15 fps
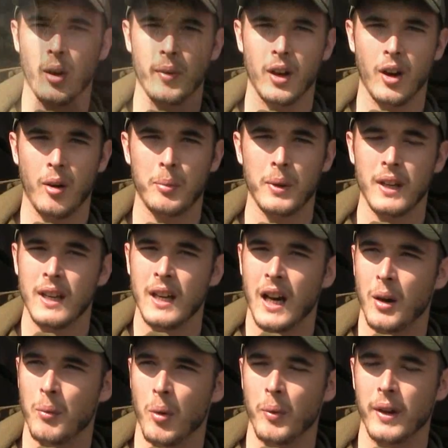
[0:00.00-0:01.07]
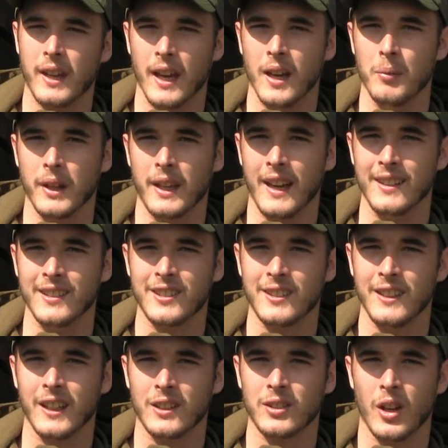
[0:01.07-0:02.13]
coming up, and what we're getting
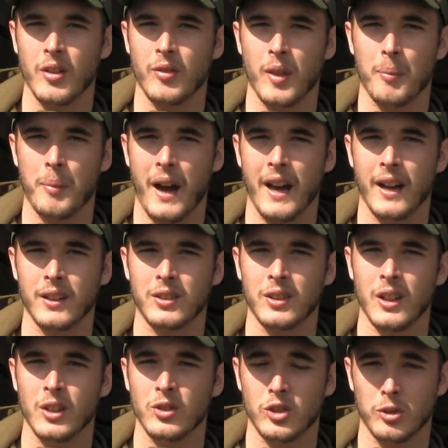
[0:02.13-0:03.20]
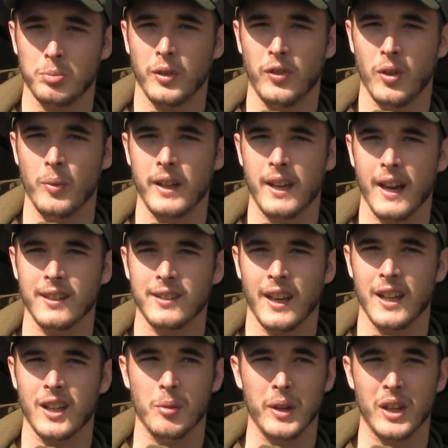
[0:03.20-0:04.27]
slicks over the bags just before we get a
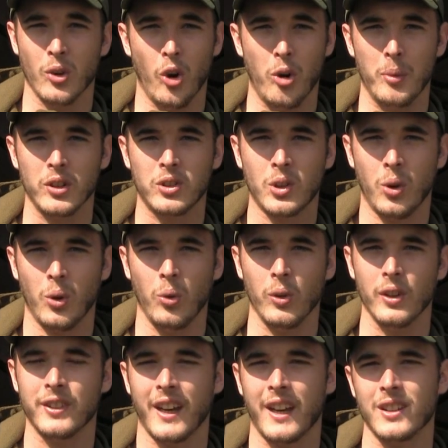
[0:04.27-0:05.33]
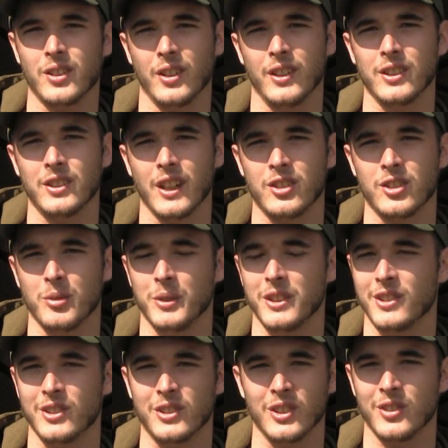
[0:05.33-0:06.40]
take, and we can almost call the takes on this session,
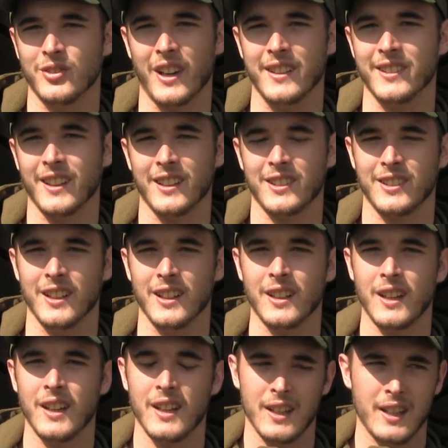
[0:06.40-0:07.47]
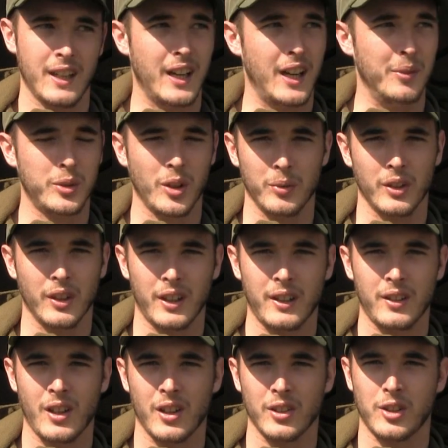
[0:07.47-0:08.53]
which is just fantastic. So I'm going to
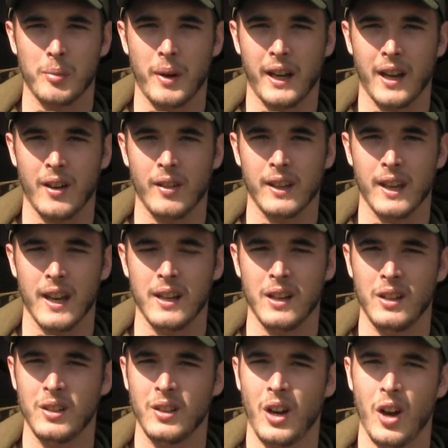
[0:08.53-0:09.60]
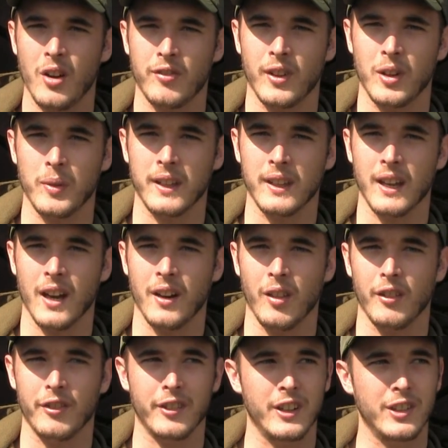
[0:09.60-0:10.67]
cast it back out again. Hopefully we can get
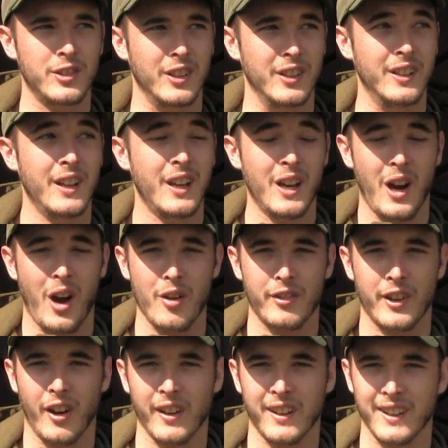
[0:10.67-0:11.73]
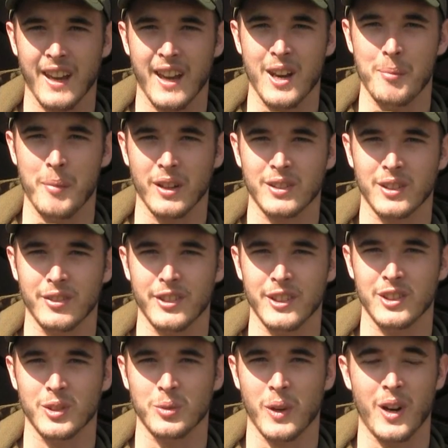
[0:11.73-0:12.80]
another fish, and hopefully I can get in amongst the
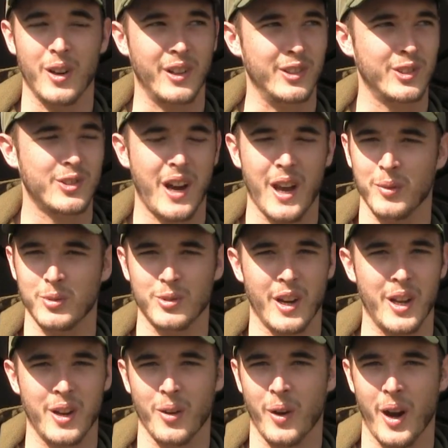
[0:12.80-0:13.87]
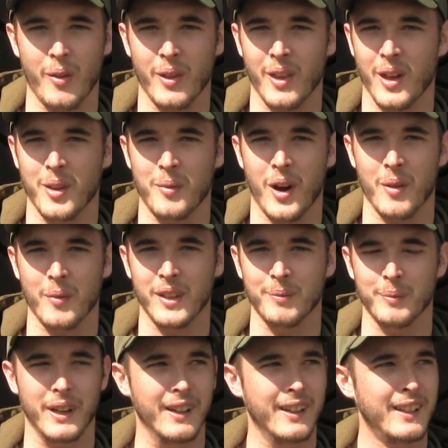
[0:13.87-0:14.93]
fish as well, because Graham's running away with it at the moment,
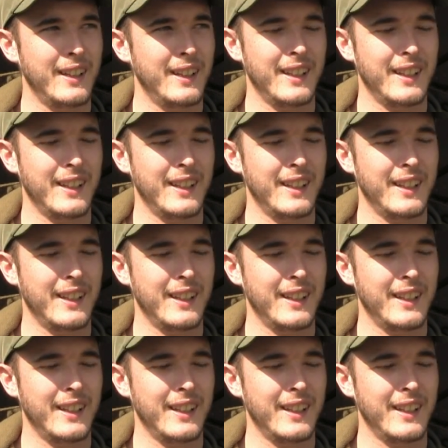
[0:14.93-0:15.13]
but